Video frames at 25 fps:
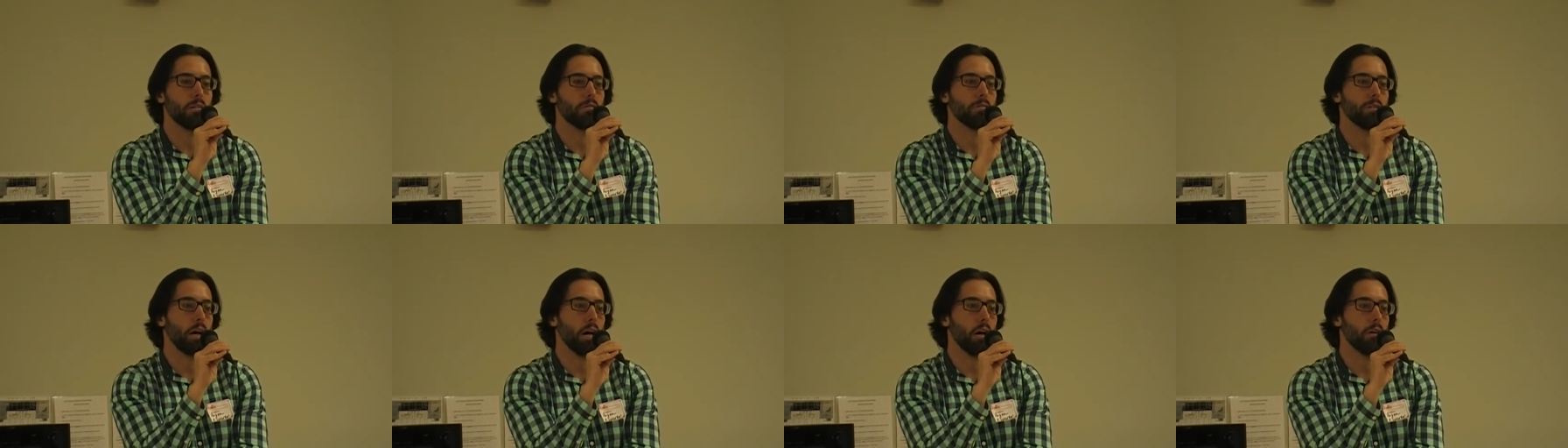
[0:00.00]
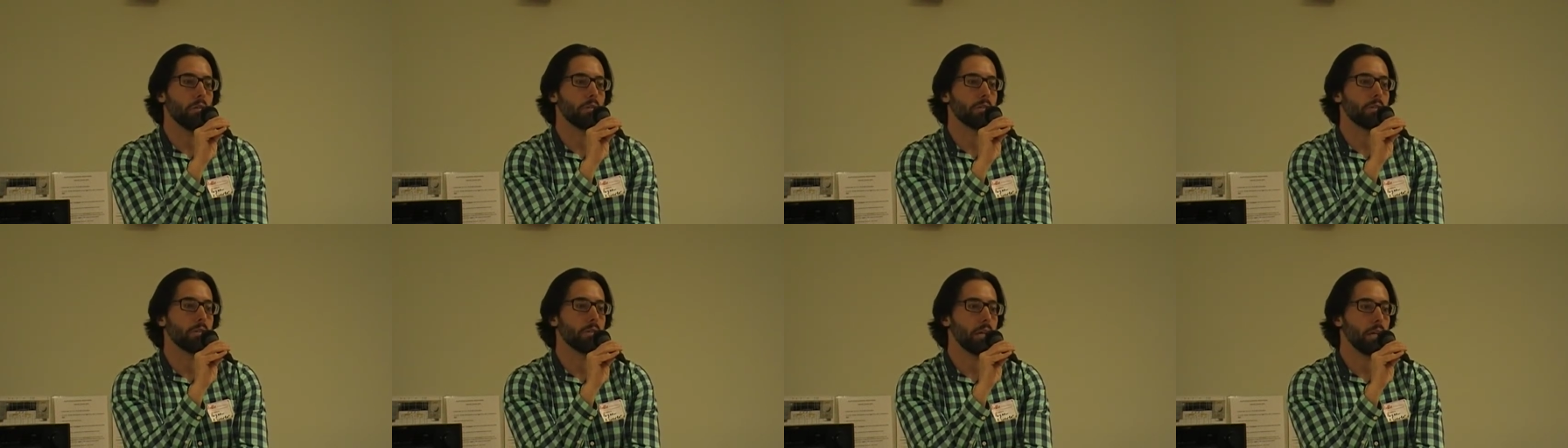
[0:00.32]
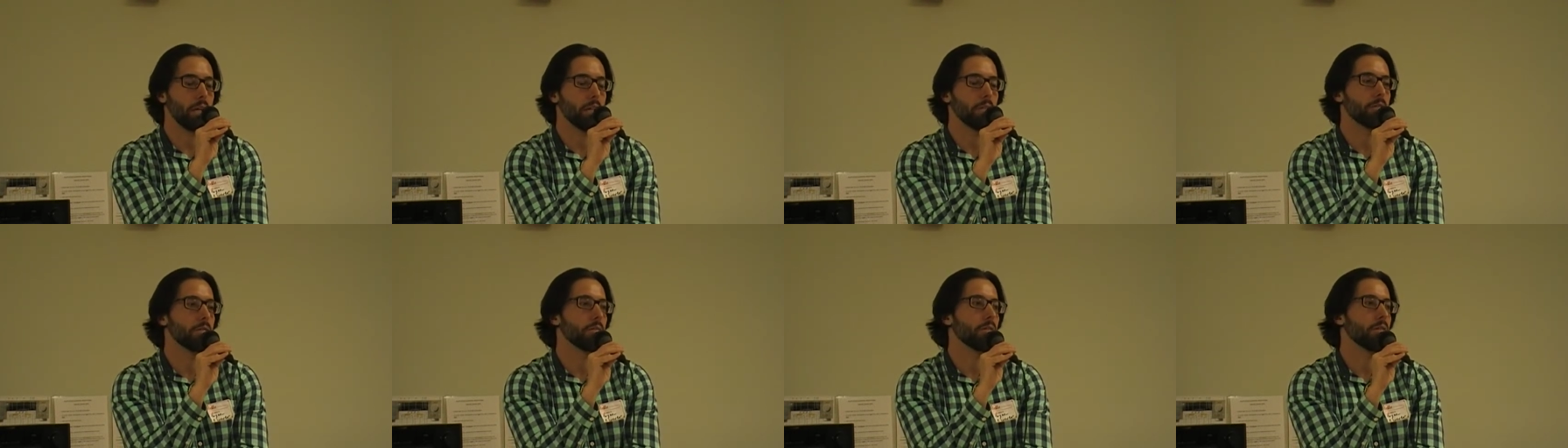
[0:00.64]
of how the
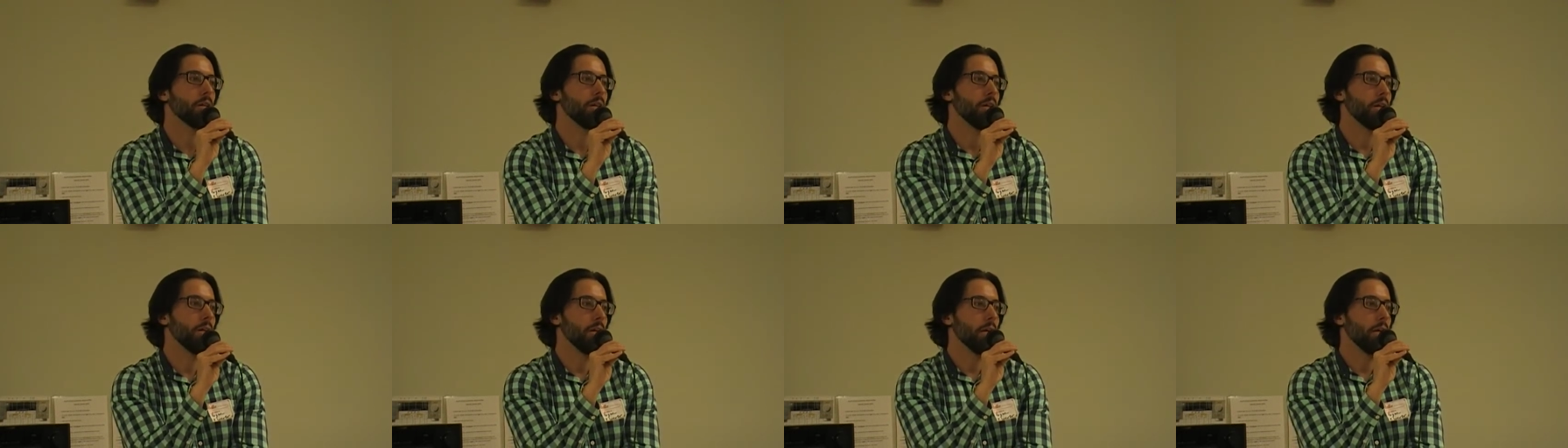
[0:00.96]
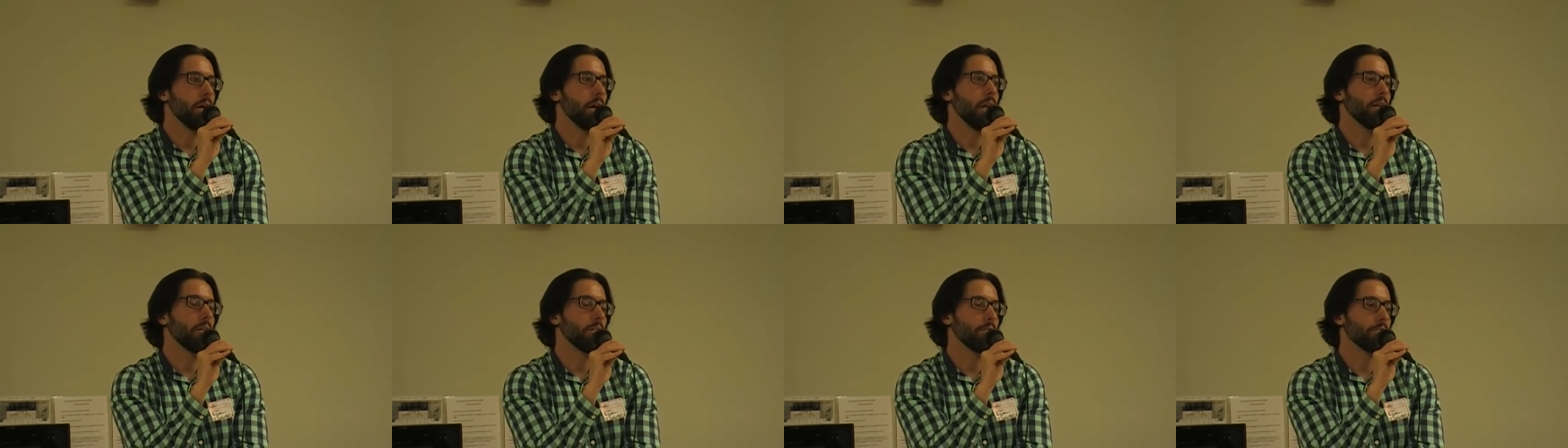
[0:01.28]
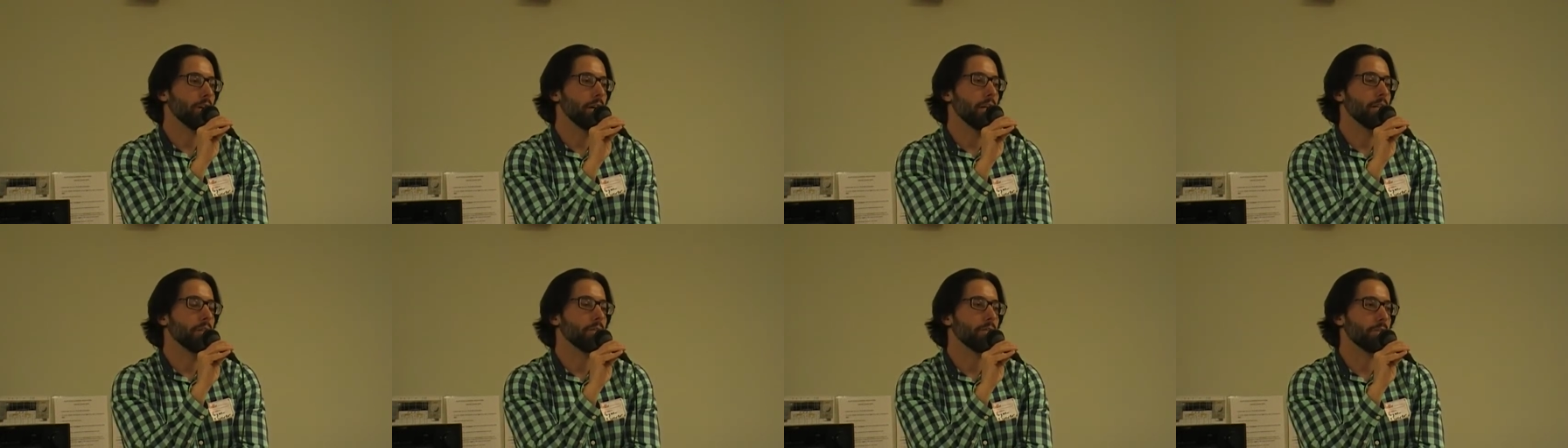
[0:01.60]
states and the
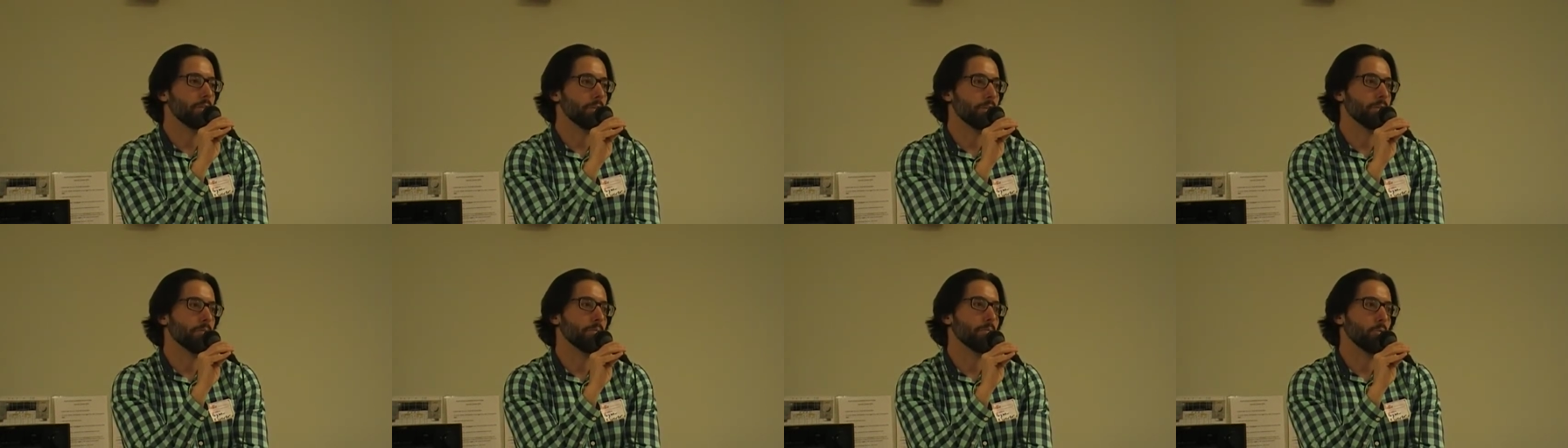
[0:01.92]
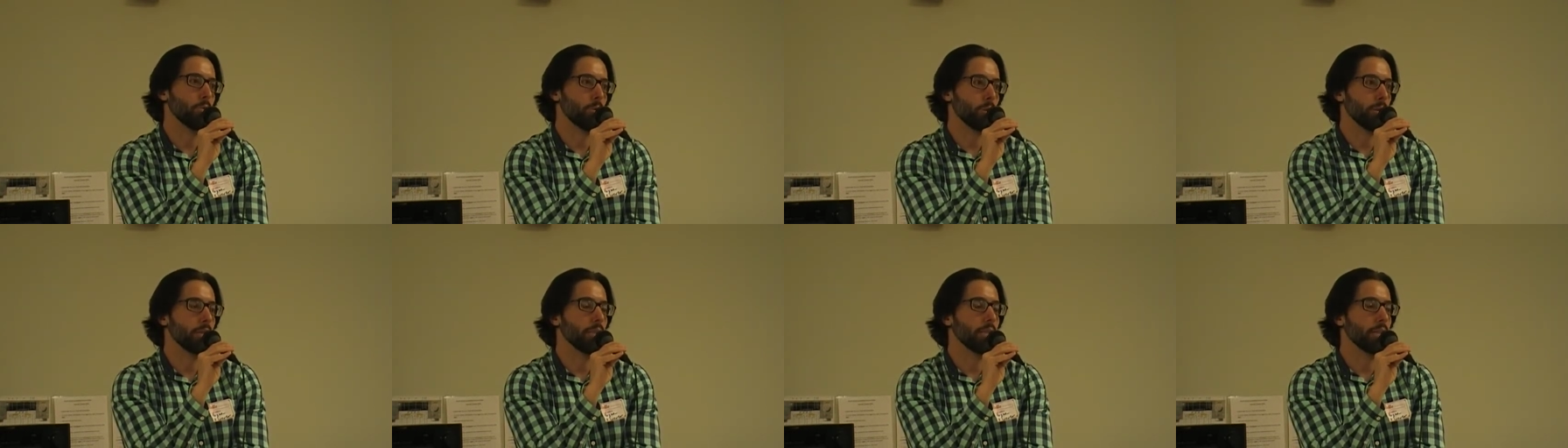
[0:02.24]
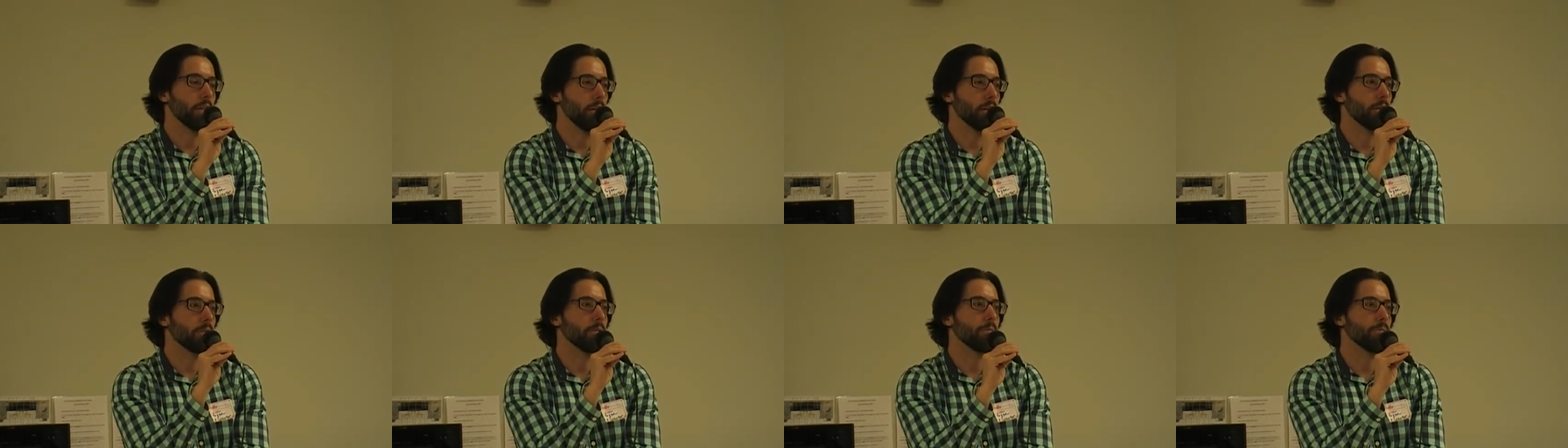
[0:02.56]
feds work
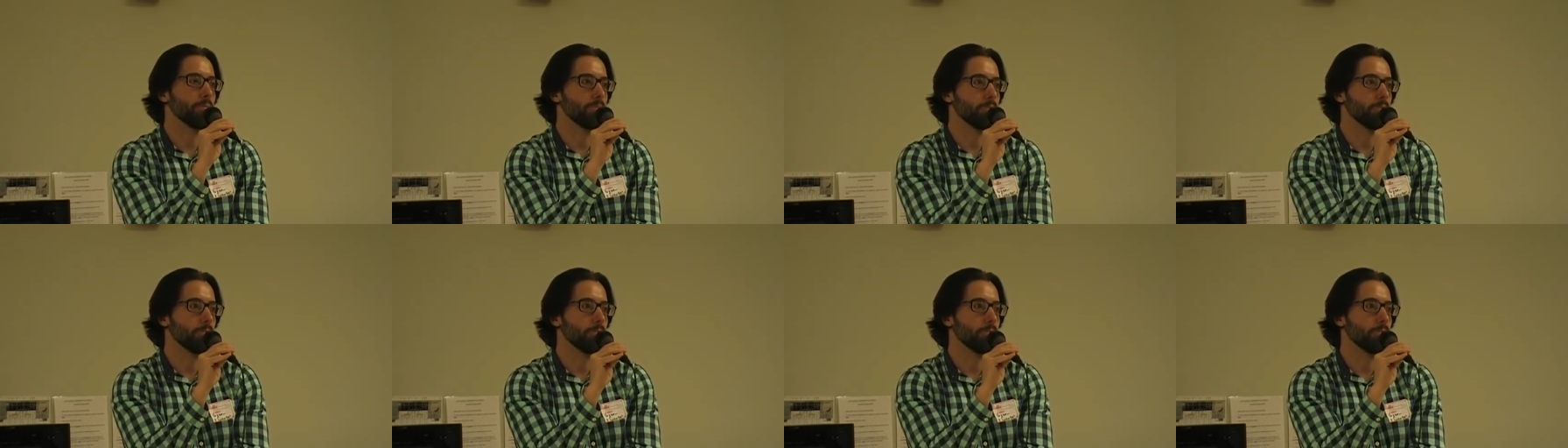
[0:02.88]
together.